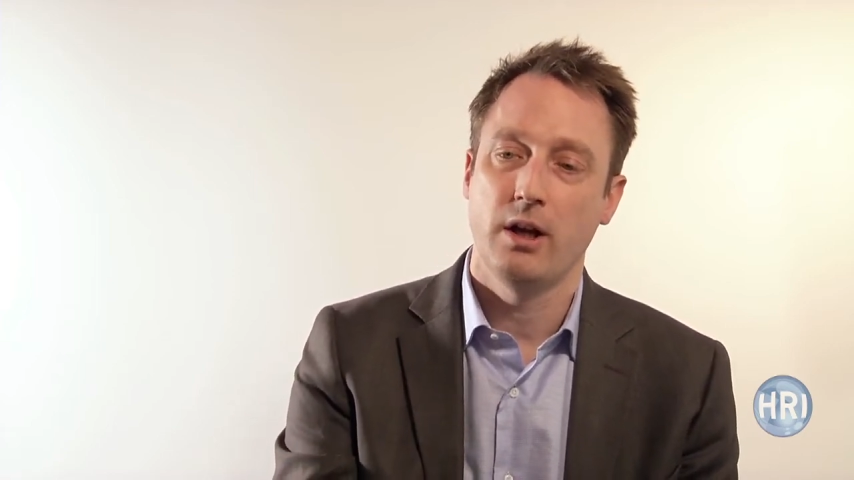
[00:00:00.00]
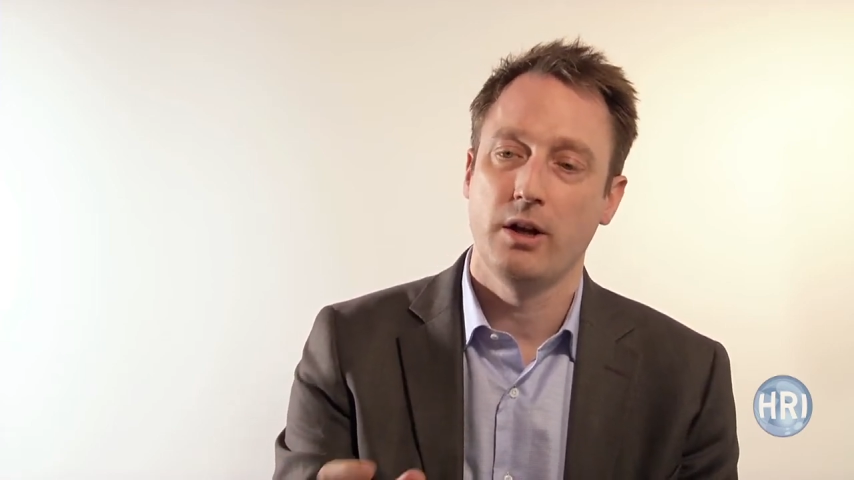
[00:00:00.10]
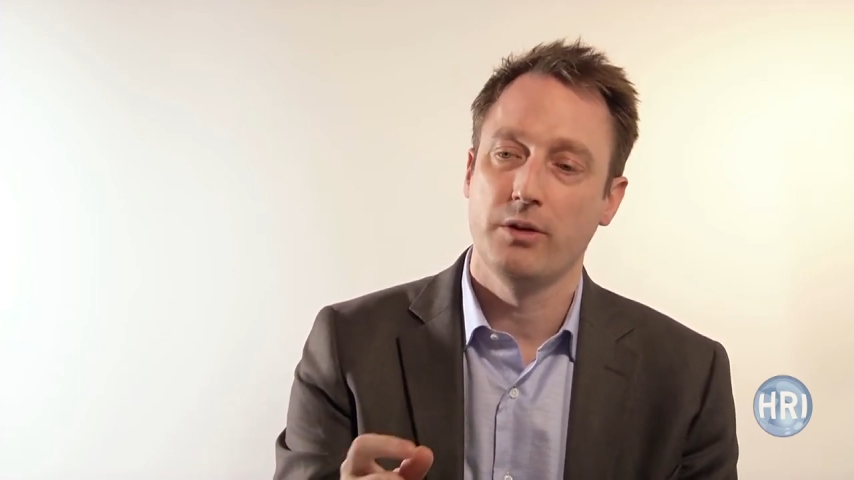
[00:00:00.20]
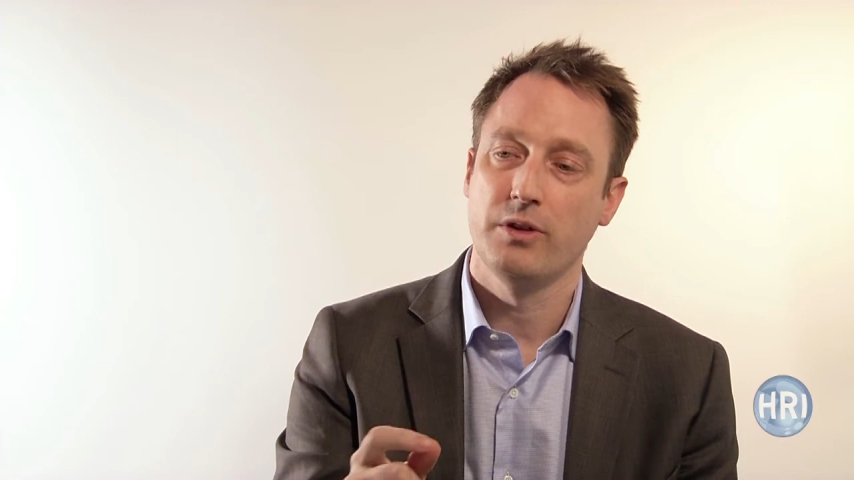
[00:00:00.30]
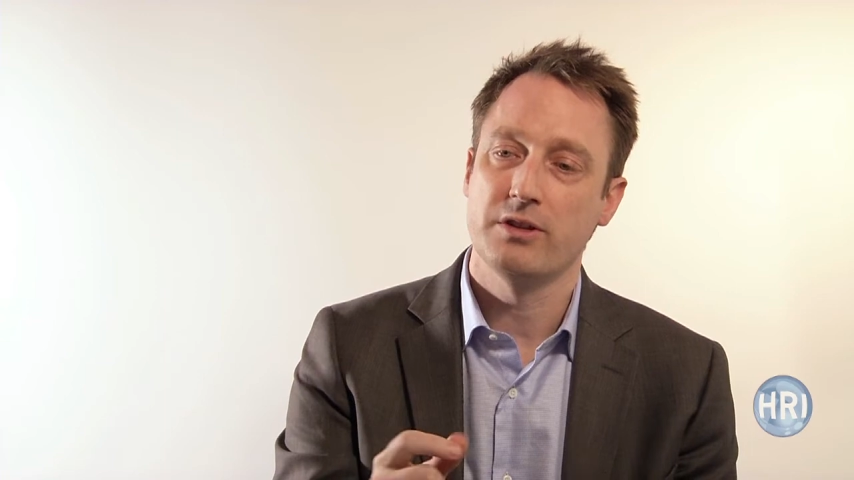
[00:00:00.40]

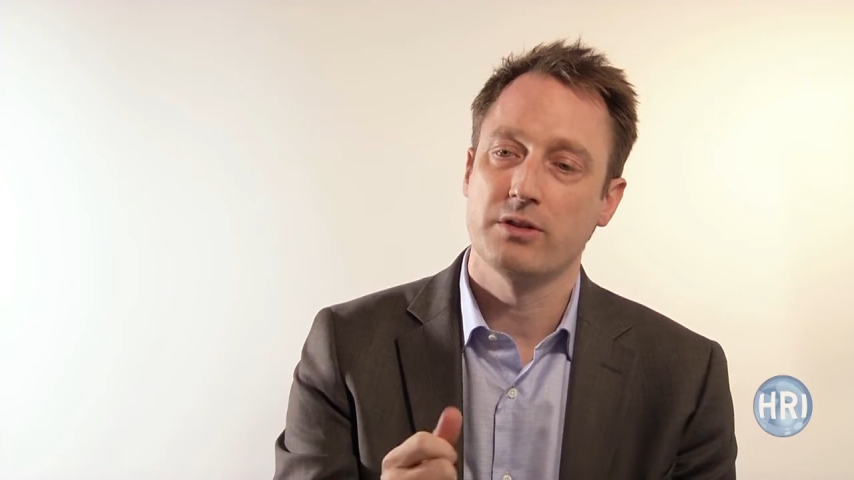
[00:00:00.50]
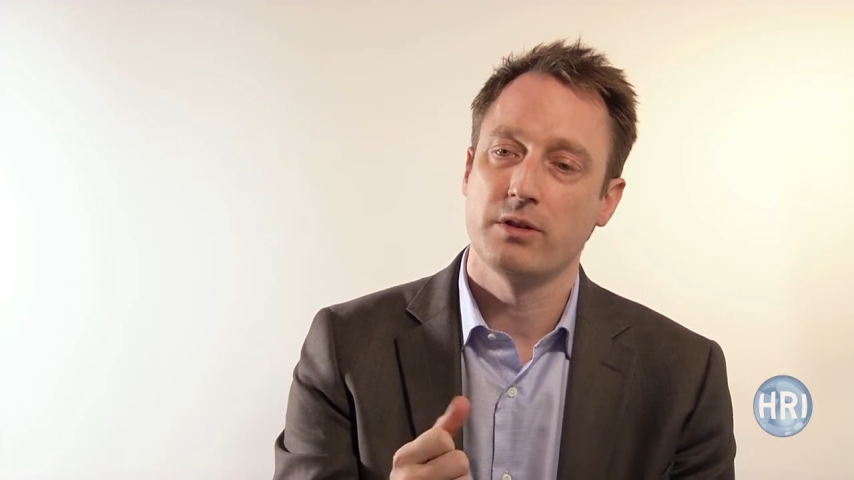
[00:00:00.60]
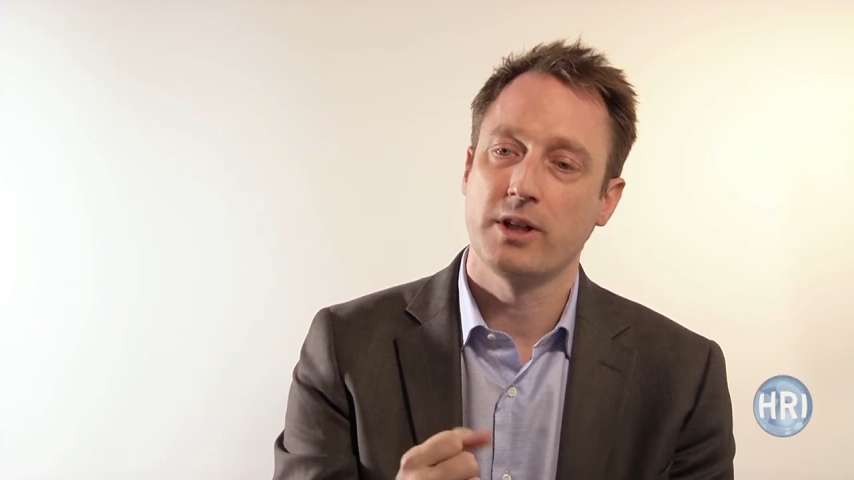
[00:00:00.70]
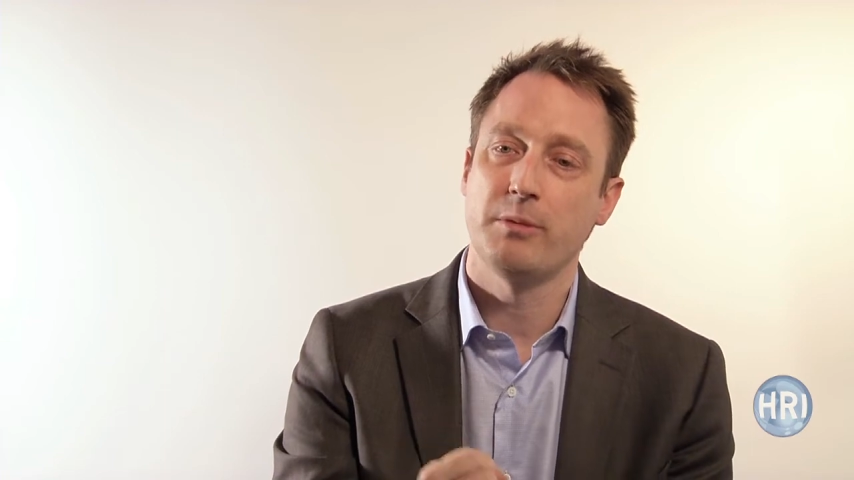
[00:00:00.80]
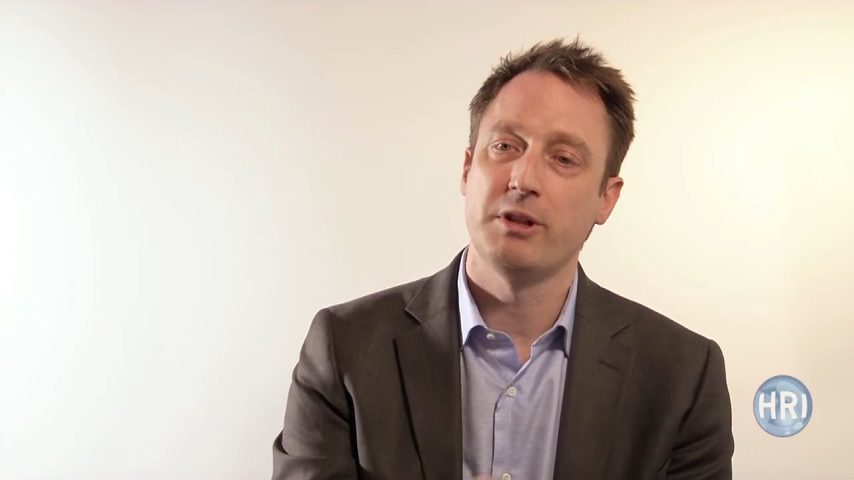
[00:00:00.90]
this
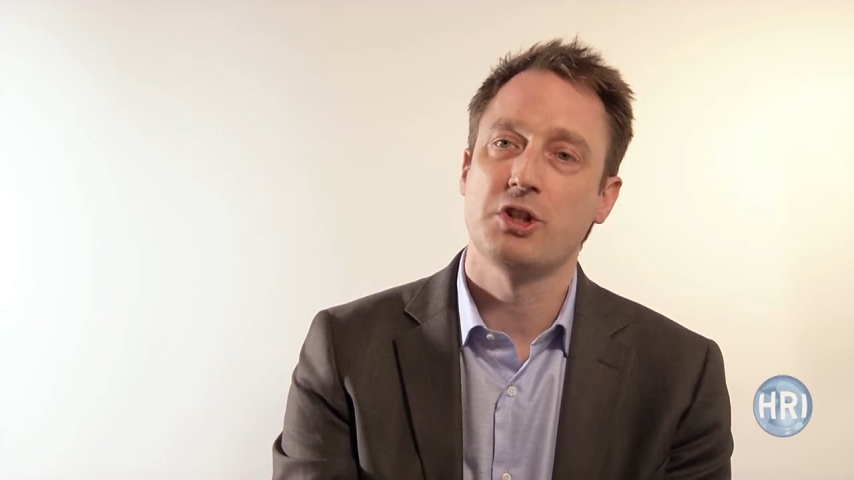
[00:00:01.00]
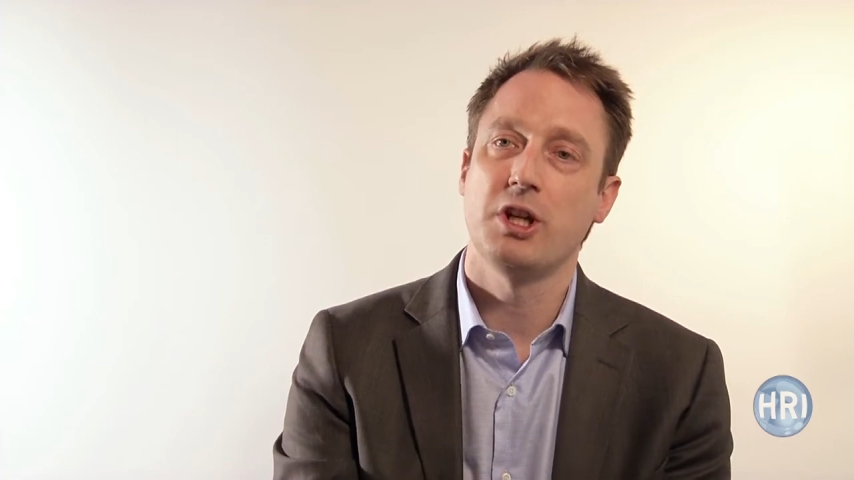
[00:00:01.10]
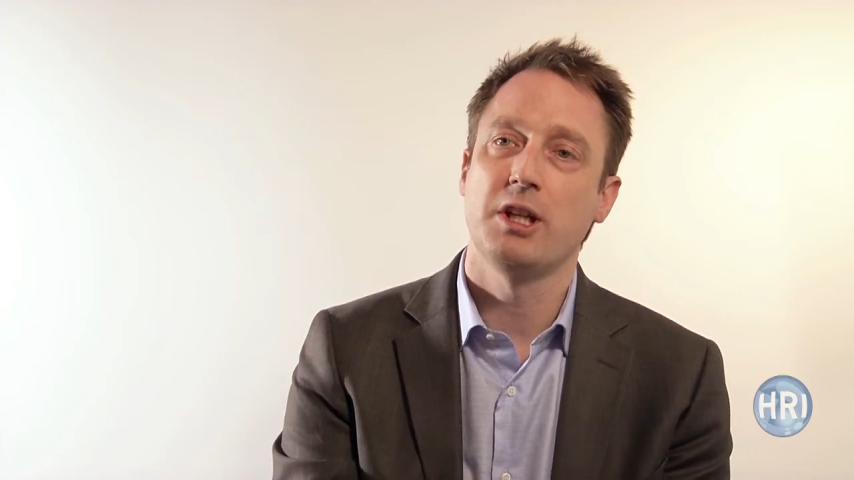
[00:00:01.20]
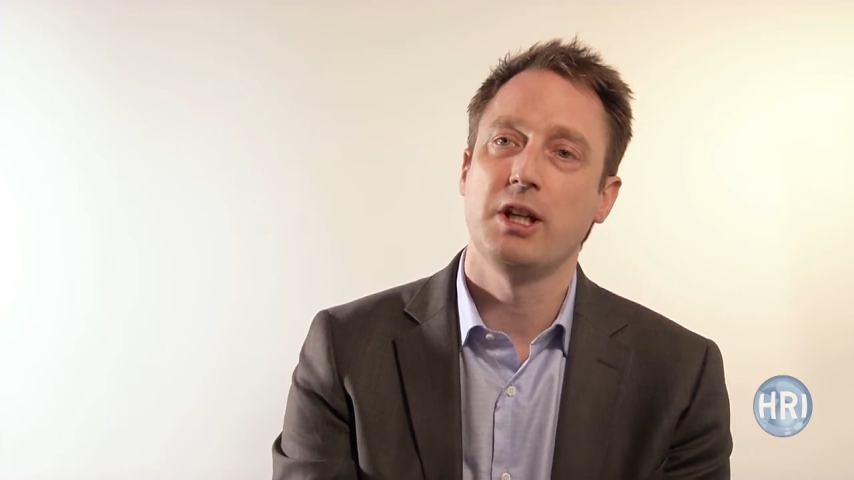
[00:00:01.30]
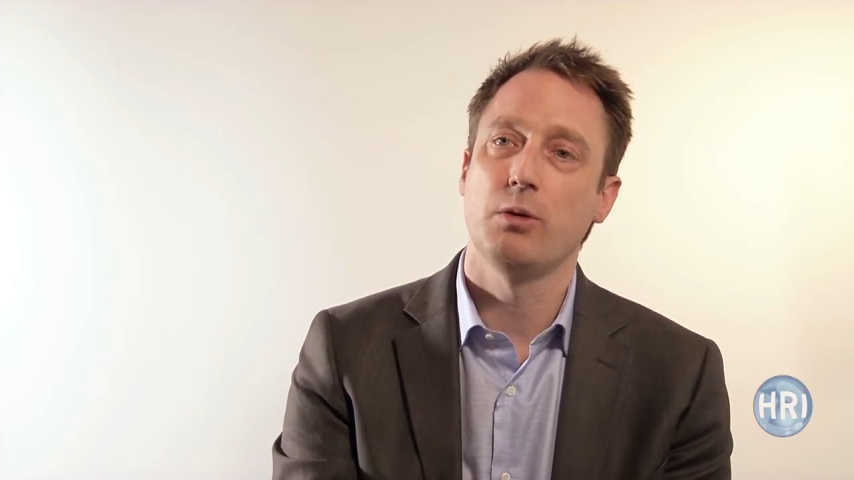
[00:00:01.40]
dynamic
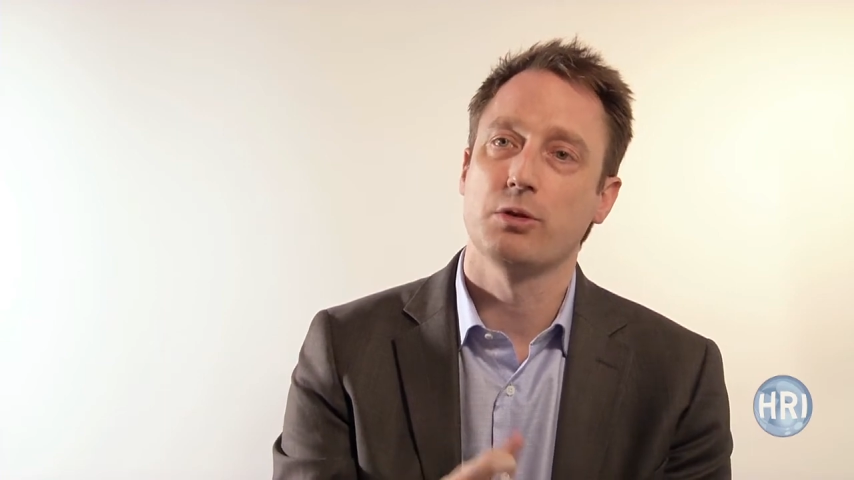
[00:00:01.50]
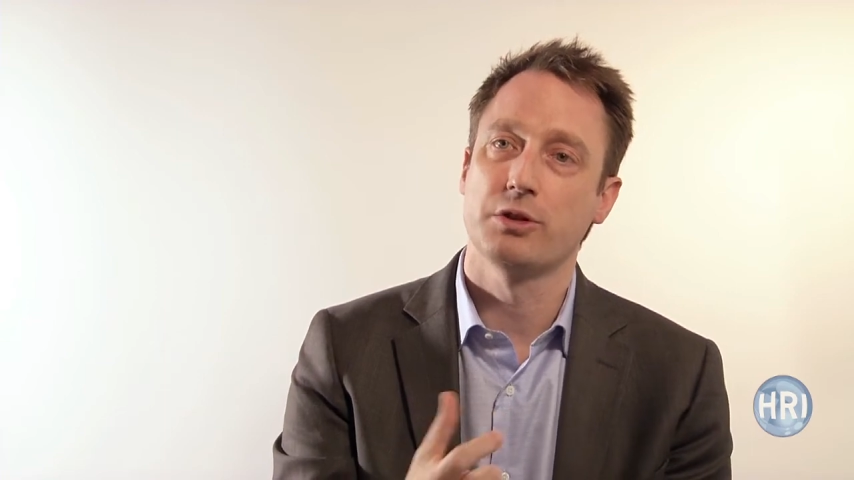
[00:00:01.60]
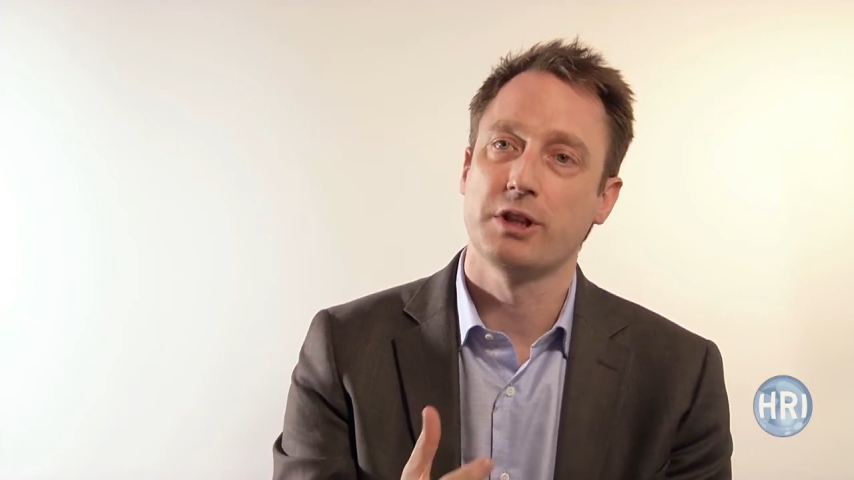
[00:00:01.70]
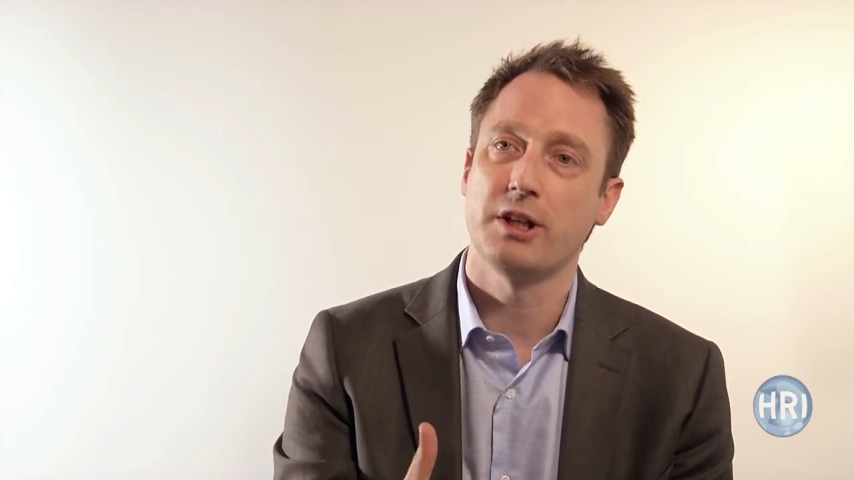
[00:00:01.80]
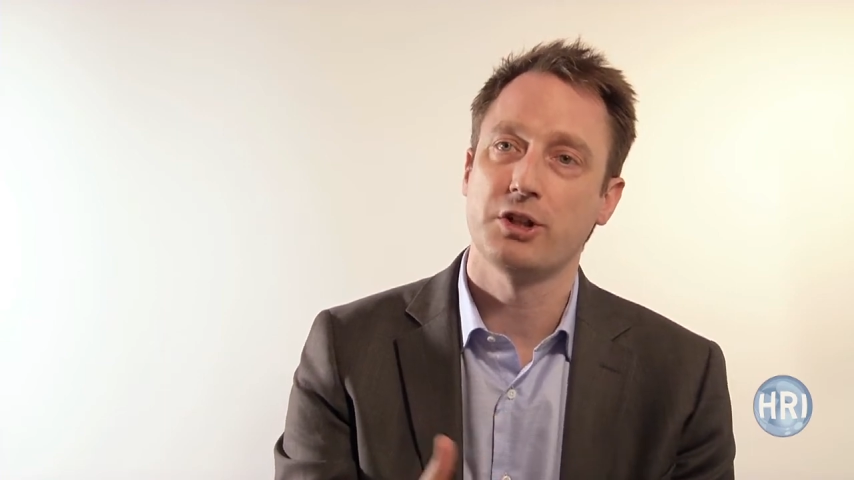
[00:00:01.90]
shaking or
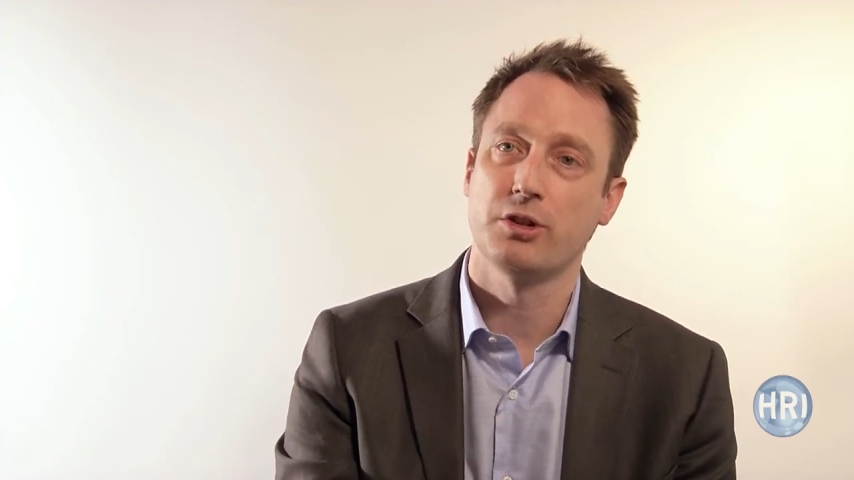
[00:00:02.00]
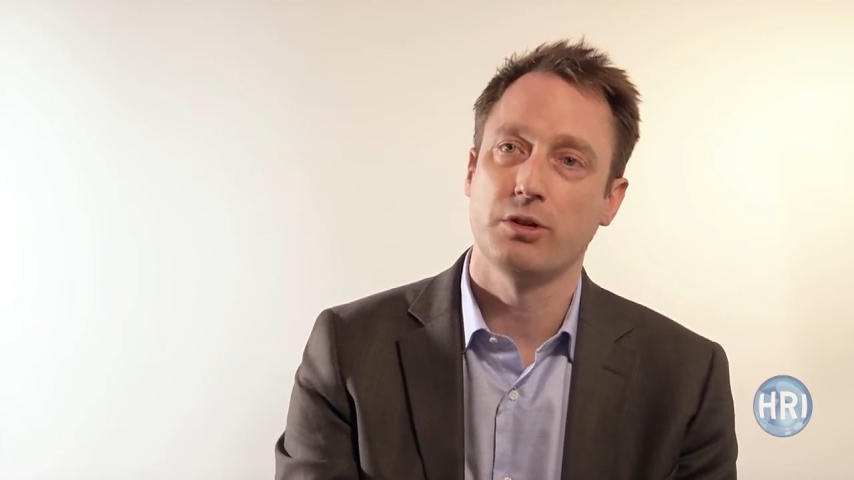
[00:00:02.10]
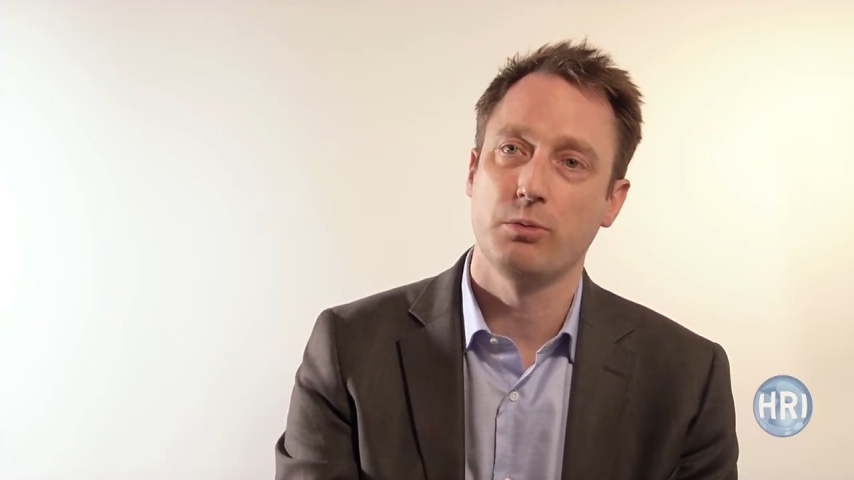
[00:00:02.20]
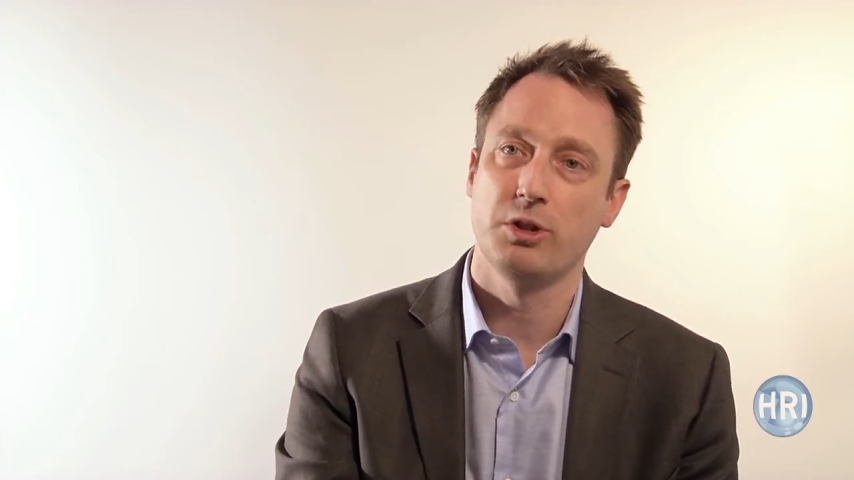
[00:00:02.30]
succussion,